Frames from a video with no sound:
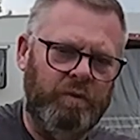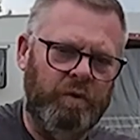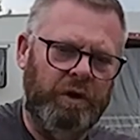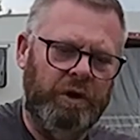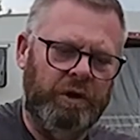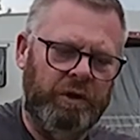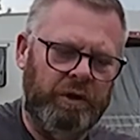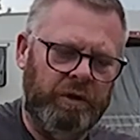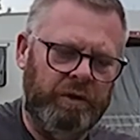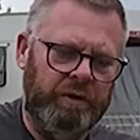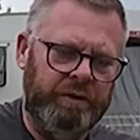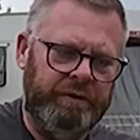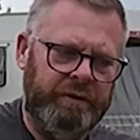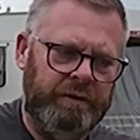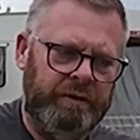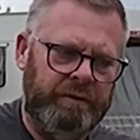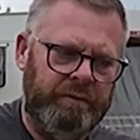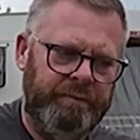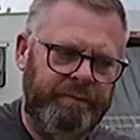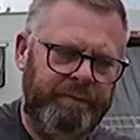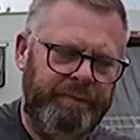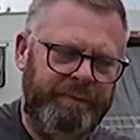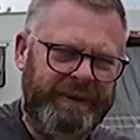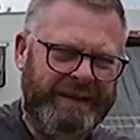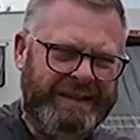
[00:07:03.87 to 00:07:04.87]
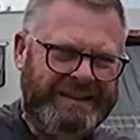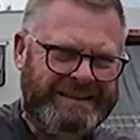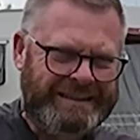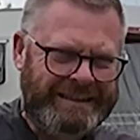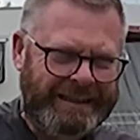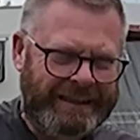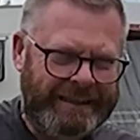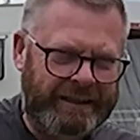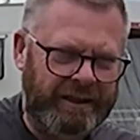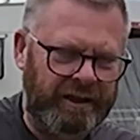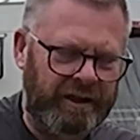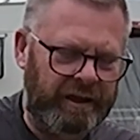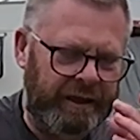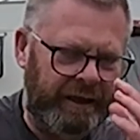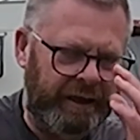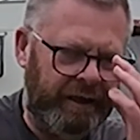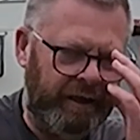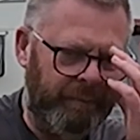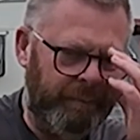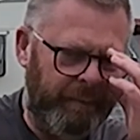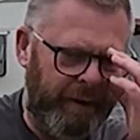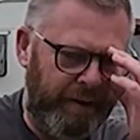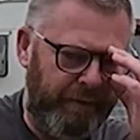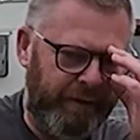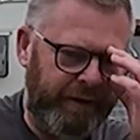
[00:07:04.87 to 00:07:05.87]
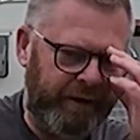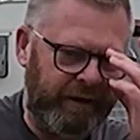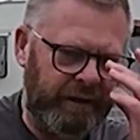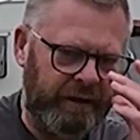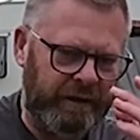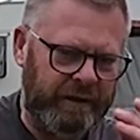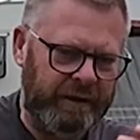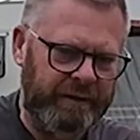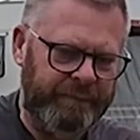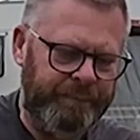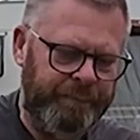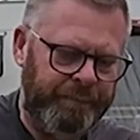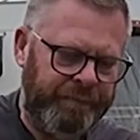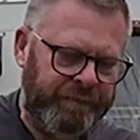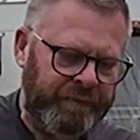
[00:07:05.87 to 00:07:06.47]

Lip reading: world, particularly in America,